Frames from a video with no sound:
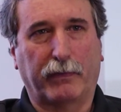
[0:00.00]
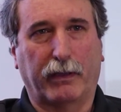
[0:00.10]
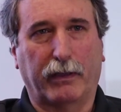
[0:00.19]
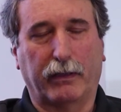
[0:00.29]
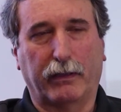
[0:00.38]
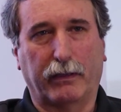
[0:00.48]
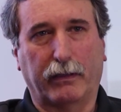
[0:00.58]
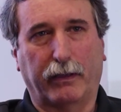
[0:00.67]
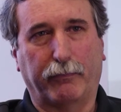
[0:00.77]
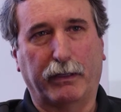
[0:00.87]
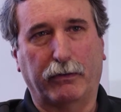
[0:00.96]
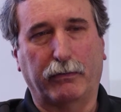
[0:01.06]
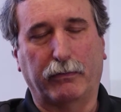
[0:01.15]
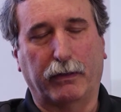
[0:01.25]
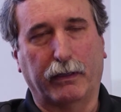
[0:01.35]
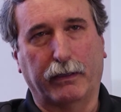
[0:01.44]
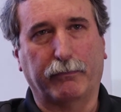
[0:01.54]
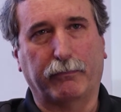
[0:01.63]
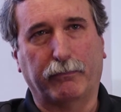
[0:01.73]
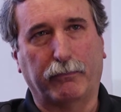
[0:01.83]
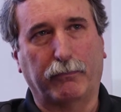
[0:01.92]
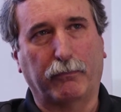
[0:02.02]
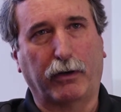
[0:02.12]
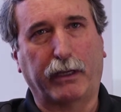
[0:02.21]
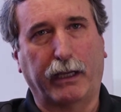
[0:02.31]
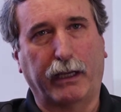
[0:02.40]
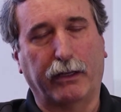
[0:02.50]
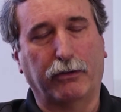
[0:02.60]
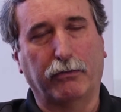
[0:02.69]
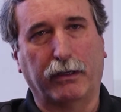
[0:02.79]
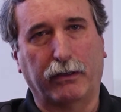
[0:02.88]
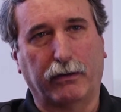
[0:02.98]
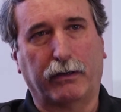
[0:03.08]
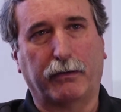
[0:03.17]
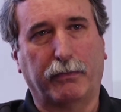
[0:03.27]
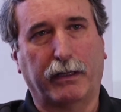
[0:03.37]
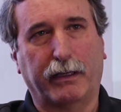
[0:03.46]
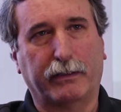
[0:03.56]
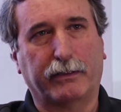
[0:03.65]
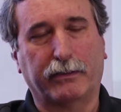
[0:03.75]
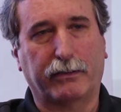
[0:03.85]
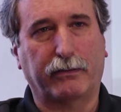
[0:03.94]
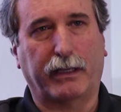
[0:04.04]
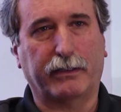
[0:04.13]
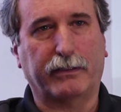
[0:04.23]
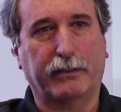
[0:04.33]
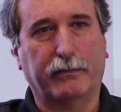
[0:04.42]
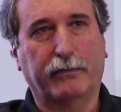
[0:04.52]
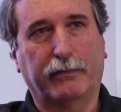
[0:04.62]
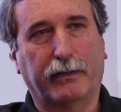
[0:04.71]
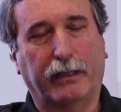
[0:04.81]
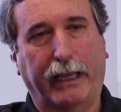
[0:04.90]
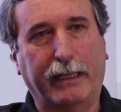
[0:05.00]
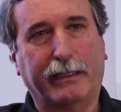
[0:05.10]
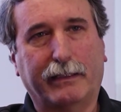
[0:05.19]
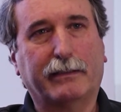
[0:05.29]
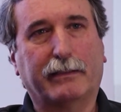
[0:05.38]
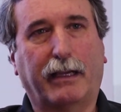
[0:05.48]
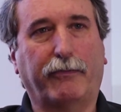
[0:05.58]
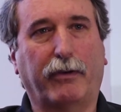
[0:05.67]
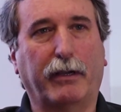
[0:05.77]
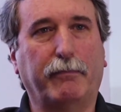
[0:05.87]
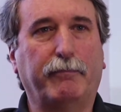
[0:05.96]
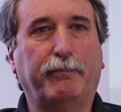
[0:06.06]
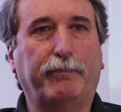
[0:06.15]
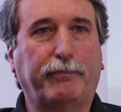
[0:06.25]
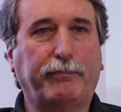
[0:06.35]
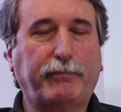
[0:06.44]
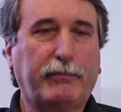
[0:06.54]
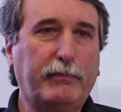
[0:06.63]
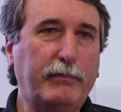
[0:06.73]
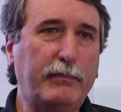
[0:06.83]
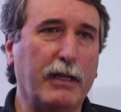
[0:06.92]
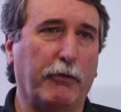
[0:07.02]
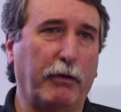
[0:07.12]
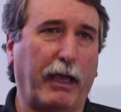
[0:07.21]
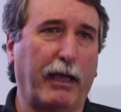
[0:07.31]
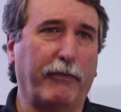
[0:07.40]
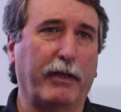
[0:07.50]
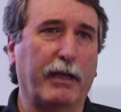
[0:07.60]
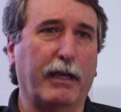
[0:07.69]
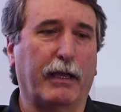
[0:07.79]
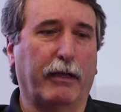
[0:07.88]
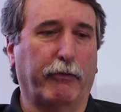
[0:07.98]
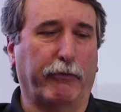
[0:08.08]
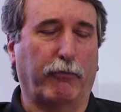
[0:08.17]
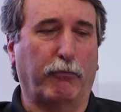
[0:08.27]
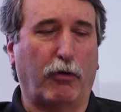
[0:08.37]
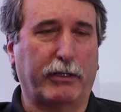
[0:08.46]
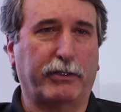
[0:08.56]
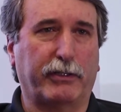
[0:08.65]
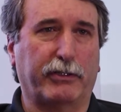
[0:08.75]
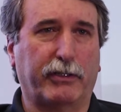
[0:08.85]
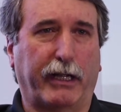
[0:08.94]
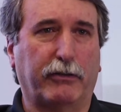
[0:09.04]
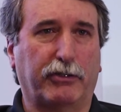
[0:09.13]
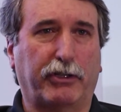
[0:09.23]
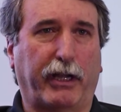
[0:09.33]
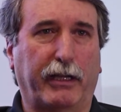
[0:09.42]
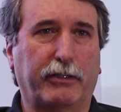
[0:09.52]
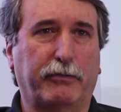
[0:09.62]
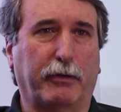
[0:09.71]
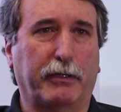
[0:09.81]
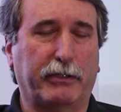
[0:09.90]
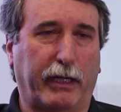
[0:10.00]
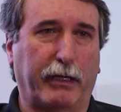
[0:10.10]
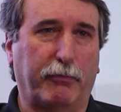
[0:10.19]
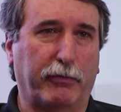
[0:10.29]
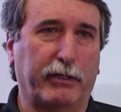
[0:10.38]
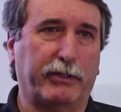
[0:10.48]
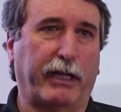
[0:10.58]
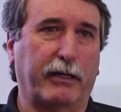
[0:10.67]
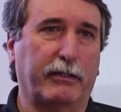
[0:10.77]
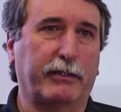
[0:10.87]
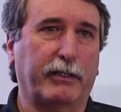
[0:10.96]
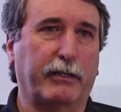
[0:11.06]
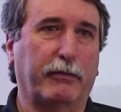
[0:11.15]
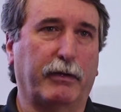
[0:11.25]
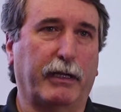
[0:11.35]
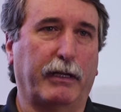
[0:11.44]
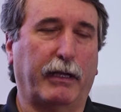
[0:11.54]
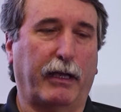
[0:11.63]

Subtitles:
have been working and doing NERC compliance since 2008 timeframe that we have. We've watched the standards change. We stay up with the standards. We